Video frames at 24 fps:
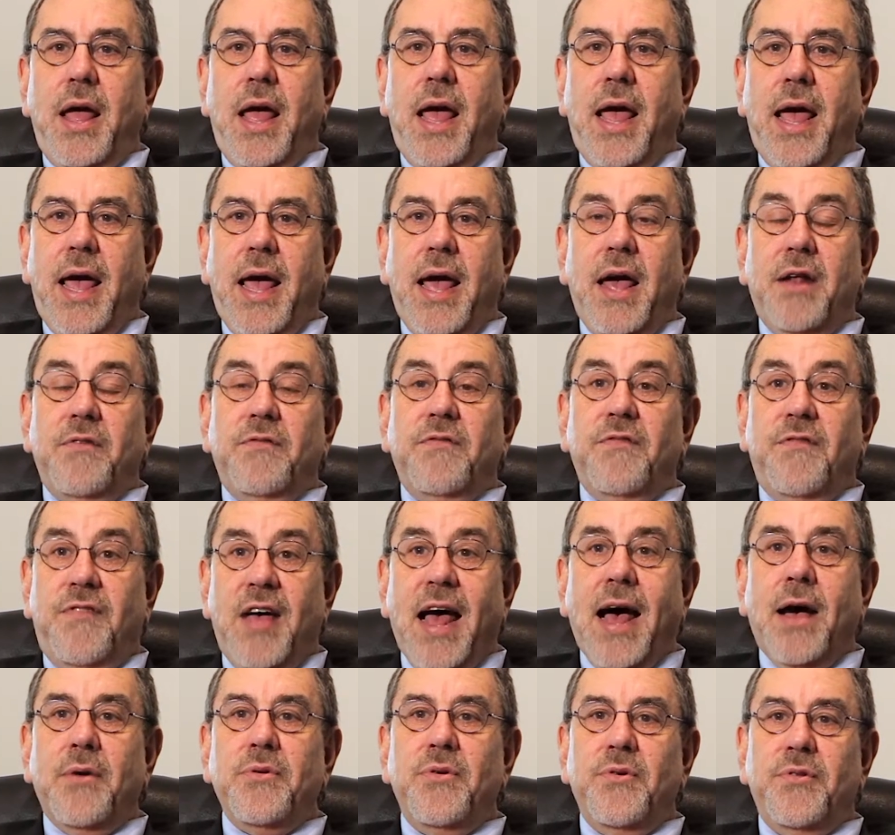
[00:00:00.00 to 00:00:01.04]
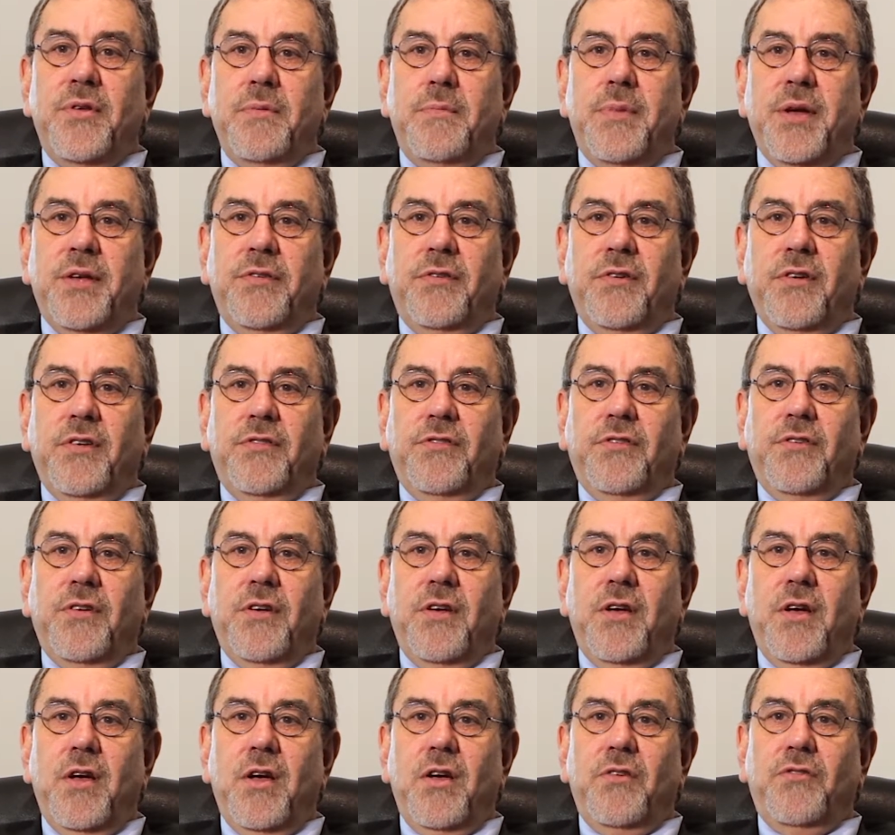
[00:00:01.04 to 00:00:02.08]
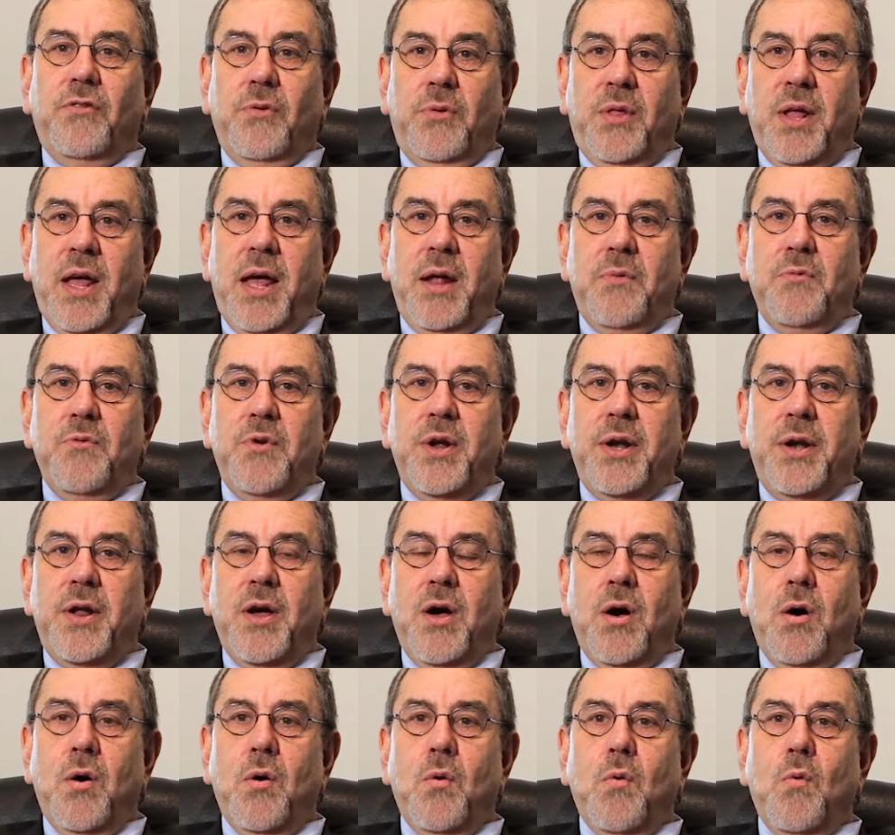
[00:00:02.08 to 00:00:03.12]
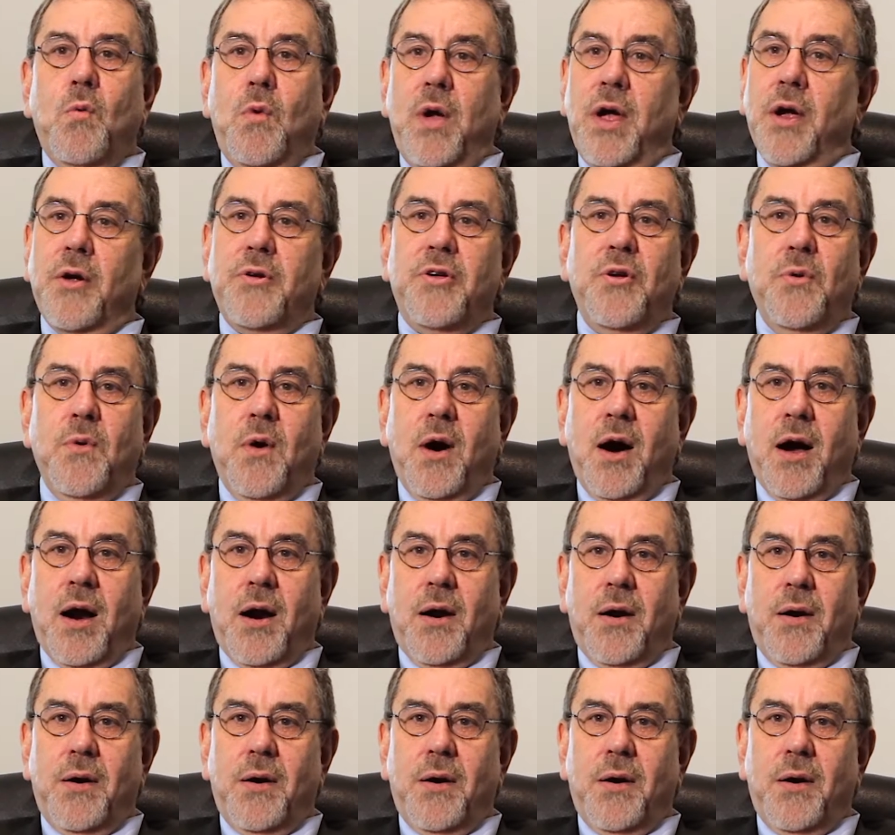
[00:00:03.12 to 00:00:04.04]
and value the business. So then we know where you are.